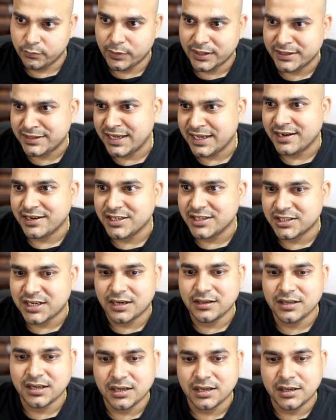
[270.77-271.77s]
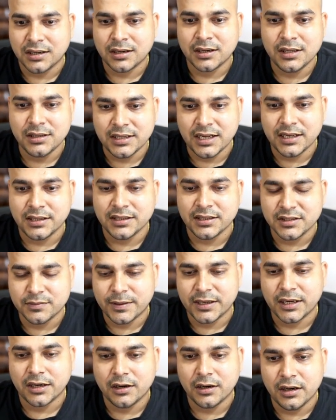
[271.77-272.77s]
Once I restart the kernel, then this
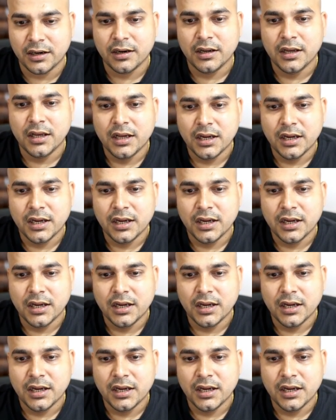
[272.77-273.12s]
particular